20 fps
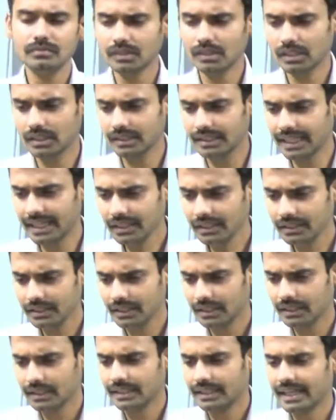Then
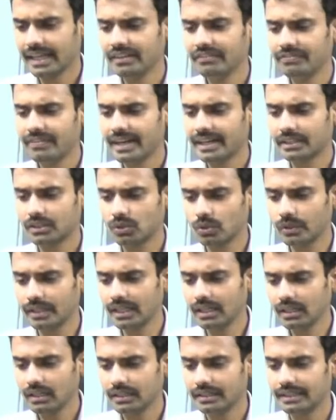n factorial,
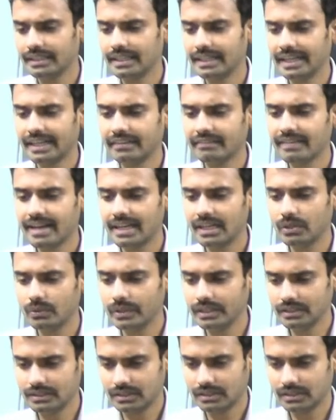here n value is